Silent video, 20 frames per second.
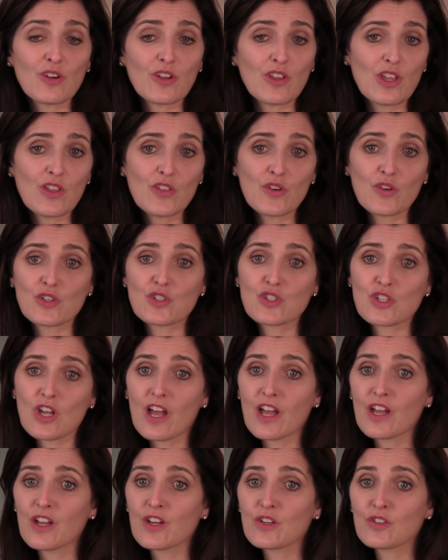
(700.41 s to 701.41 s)
either a
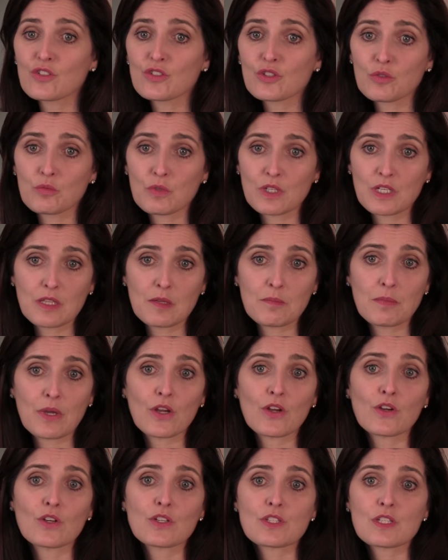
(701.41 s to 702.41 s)
child or one of the
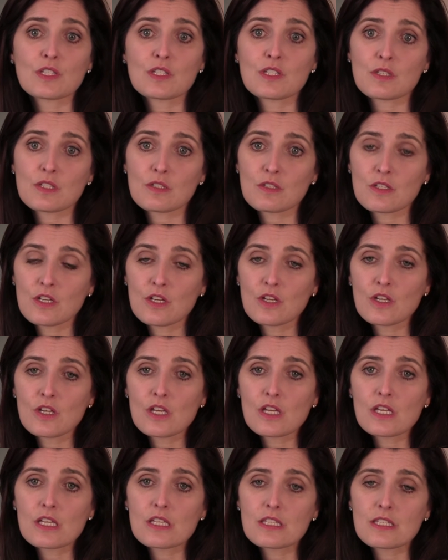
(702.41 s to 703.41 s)
parents is
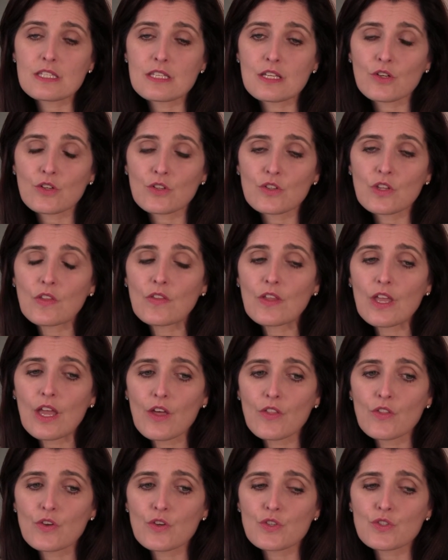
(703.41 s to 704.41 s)
sicker than the
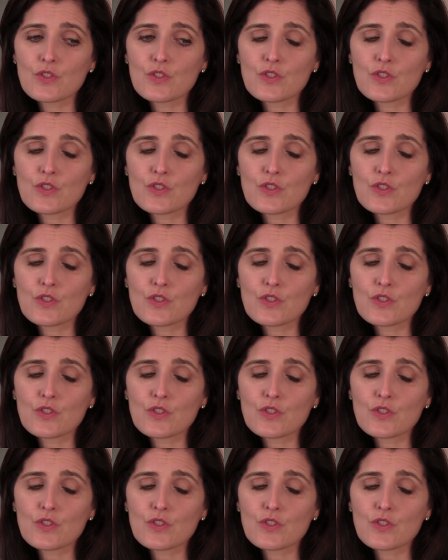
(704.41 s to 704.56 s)
others.